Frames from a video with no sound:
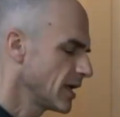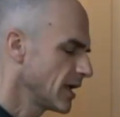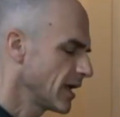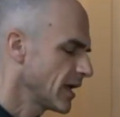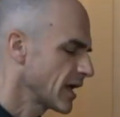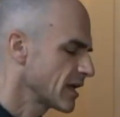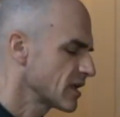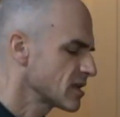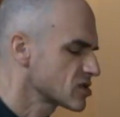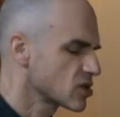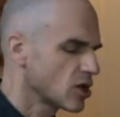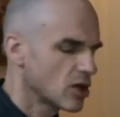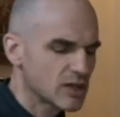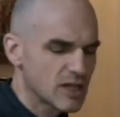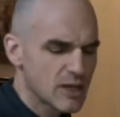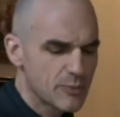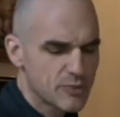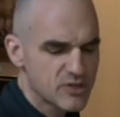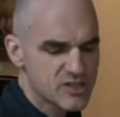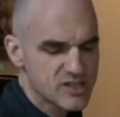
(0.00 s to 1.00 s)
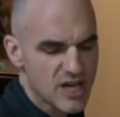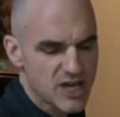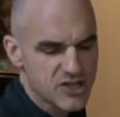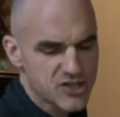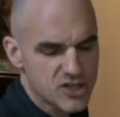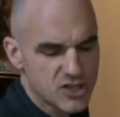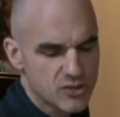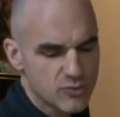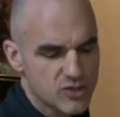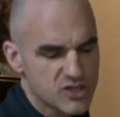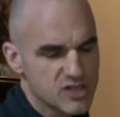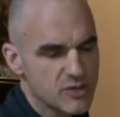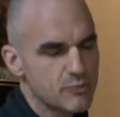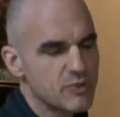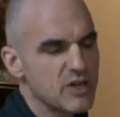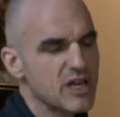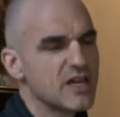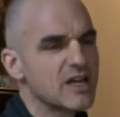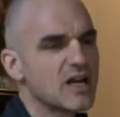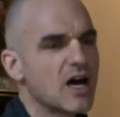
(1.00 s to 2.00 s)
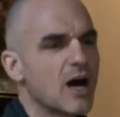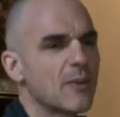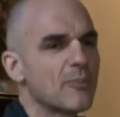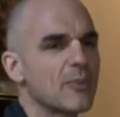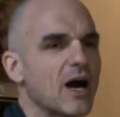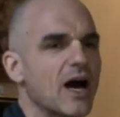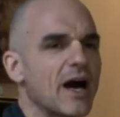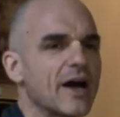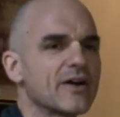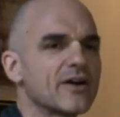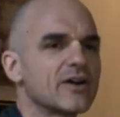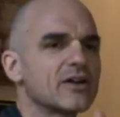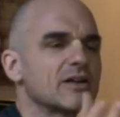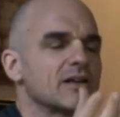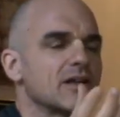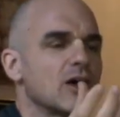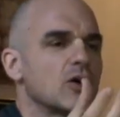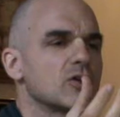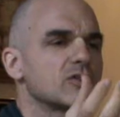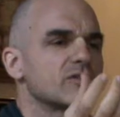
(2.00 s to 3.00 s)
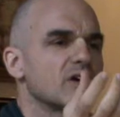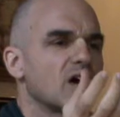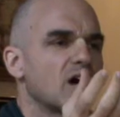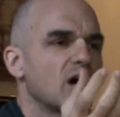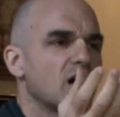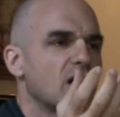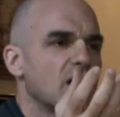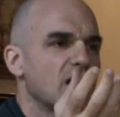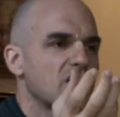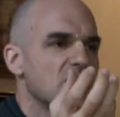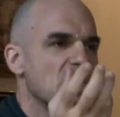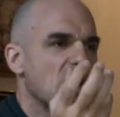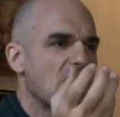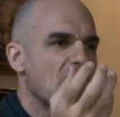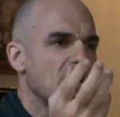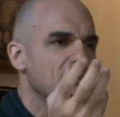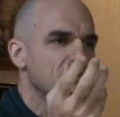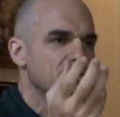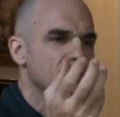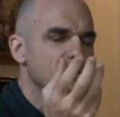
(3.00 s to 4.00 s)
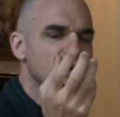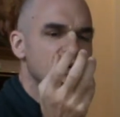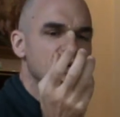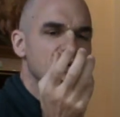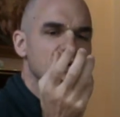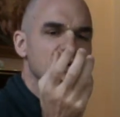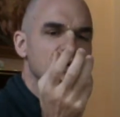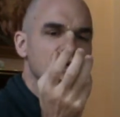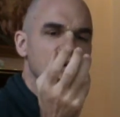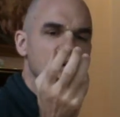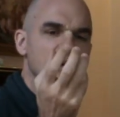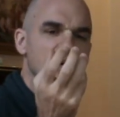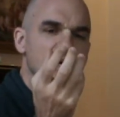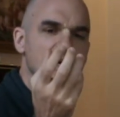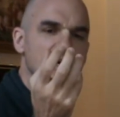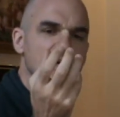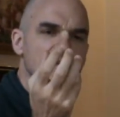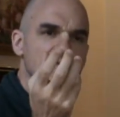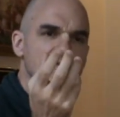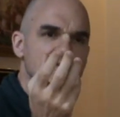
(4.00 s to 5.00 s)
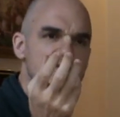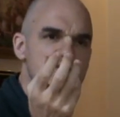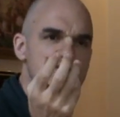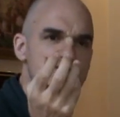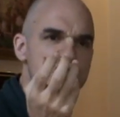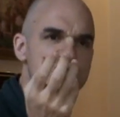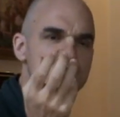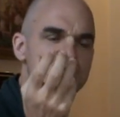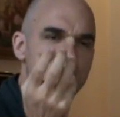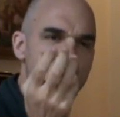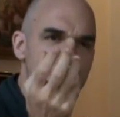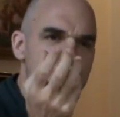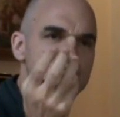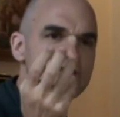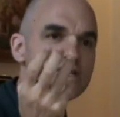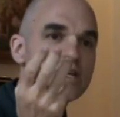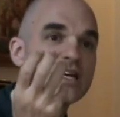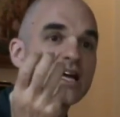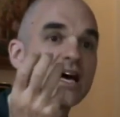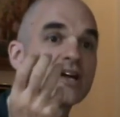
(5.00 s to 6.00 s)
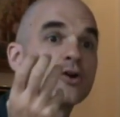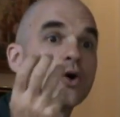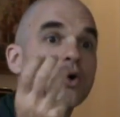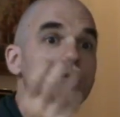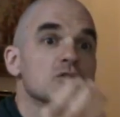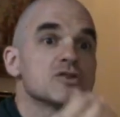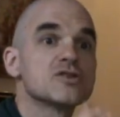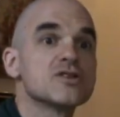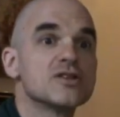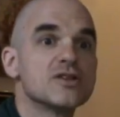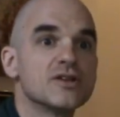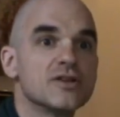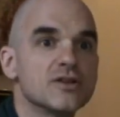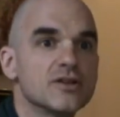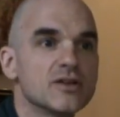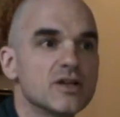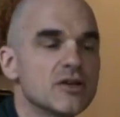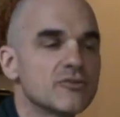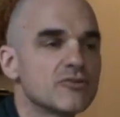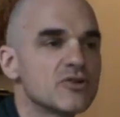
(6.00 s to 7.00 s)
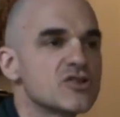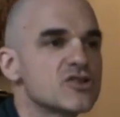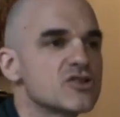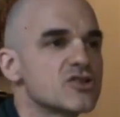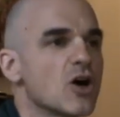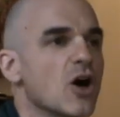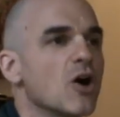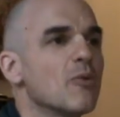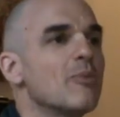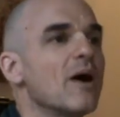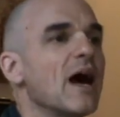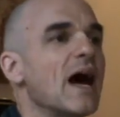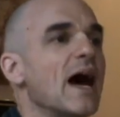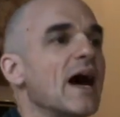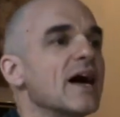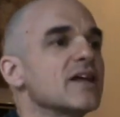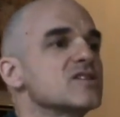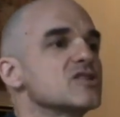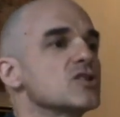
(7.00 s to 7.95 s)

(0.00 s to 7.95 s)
And his only possession was a beat-up iron lota, a cup, which was rusty and had holes in it. It was so bad,